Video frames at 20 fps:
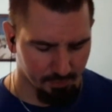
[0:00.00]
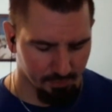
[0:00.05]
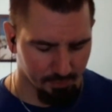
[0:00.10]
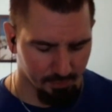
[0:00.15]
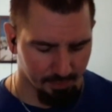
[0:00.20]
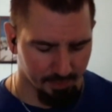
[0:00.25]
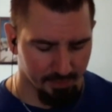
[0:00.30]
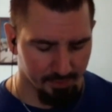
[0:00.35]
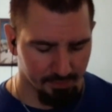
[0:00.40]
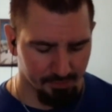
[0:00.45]

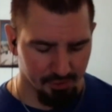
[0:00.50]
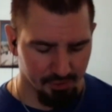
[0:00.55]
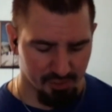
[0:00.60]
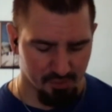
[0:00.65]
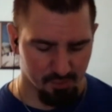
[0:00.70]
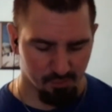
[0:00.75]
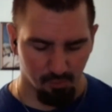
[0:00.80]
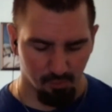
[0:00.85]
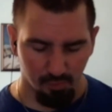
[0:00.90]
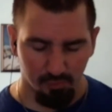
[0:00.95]
He
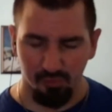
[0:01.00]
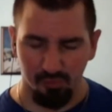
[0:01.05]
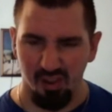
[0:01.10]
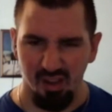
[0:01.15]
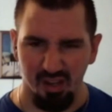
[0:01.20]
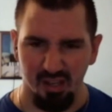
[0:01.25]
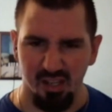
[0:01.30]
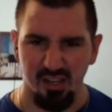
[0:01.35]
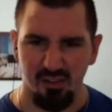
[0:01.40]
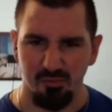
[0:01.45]
just looks
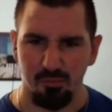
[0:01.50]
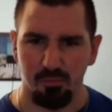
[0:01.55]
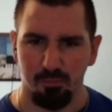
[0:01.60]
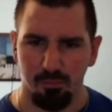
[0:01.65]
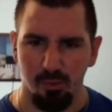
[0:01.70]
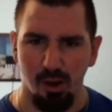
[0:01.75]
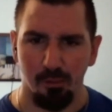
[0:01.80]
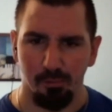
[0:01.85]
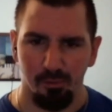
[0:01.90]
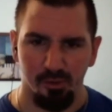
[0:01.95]
like he's
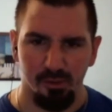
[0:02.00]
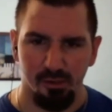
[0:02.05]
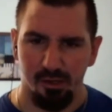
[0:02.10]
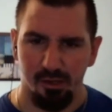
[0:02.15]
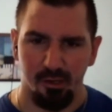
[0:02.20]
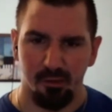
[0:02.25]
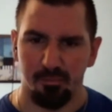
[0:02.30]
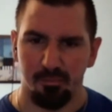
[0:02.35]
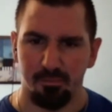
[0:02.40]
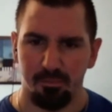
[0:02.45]
probably
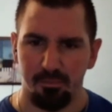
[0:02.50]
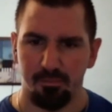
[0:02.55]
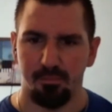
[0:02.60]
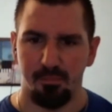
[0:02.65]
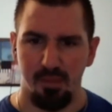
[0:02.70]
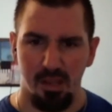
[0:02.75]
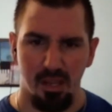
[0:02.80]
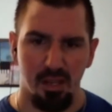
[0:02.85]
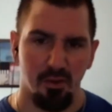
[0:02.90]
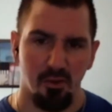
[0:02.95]
gonna
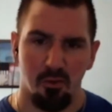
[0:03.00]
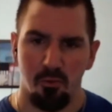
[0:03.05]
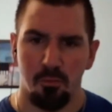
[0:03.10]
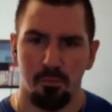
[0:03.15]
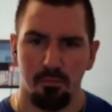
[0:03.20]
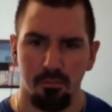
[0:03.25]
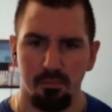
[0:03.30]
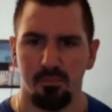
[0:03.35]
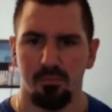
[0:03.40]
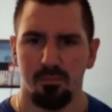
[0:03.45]
eat you
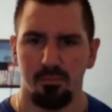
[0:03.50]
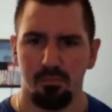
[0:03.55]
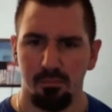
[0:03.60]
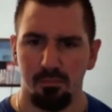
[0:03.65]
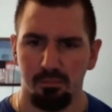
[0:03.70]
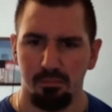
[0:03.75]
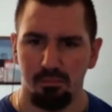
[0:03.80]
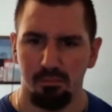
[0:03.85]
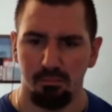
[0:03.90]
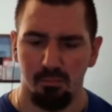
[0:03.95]

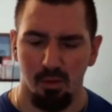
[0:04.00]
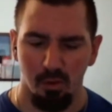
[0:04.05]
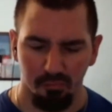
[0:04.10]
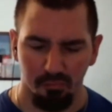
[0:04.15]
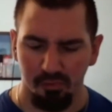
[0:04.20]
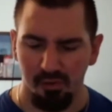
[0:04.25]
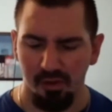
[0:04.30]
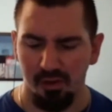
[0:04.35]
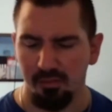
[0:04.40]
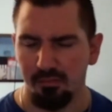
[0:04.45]

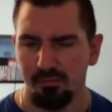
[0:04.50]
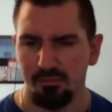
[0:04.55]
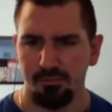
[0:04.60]
mostly